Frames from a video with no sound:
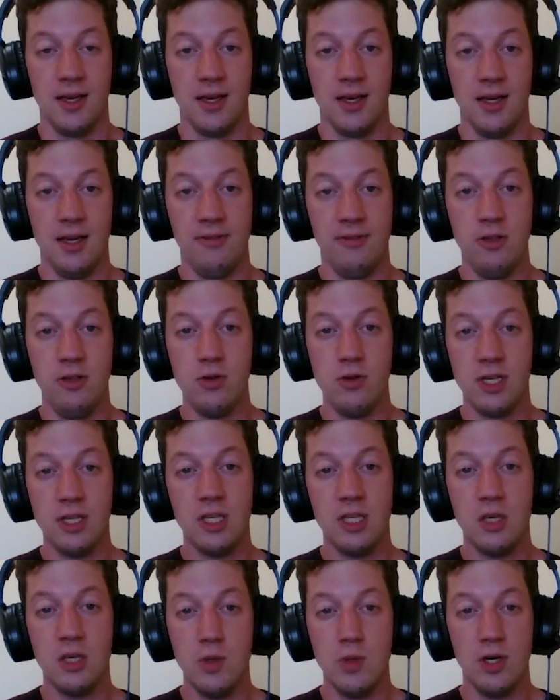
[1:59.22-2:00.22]
If you can
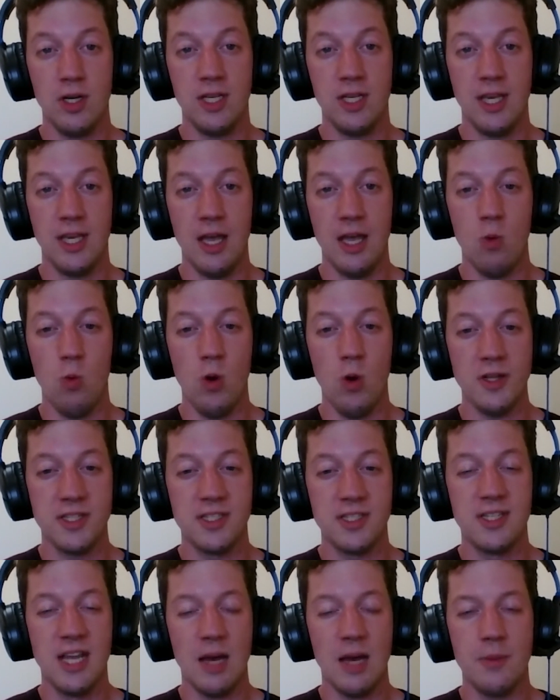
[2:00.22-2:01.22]
communicate what
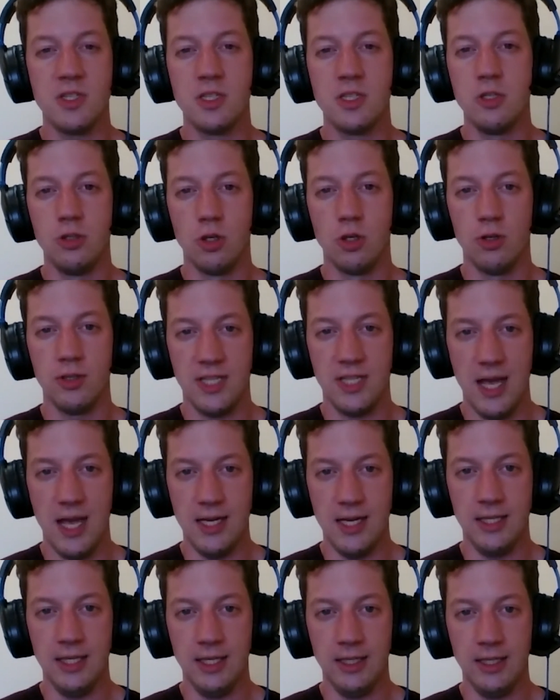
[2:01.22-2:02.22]
steps you're
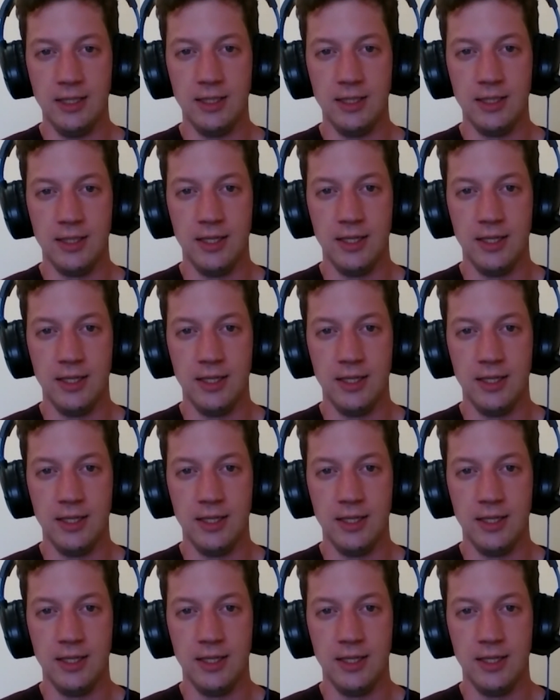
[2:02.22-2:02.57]
taking